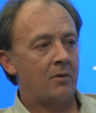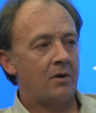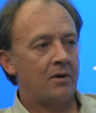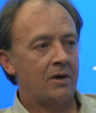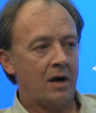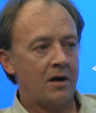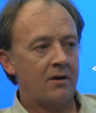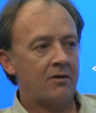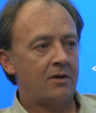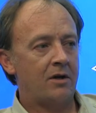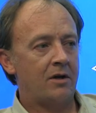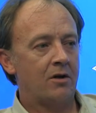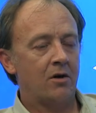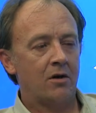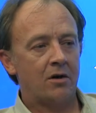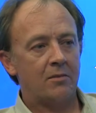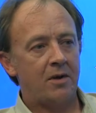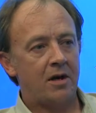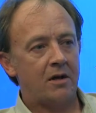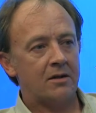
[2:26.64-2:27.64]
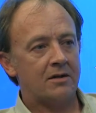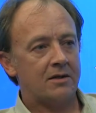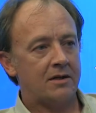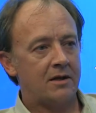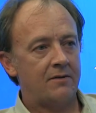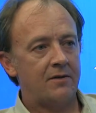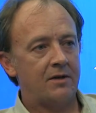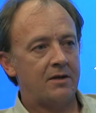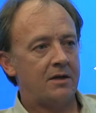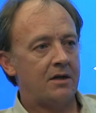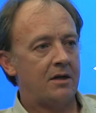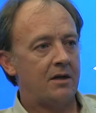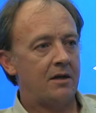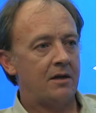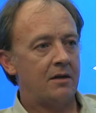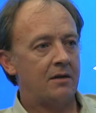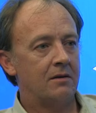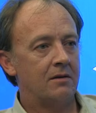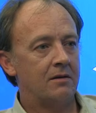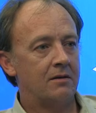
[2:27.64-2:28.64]
We currently got about
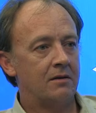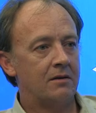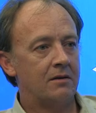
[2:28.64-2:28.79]
70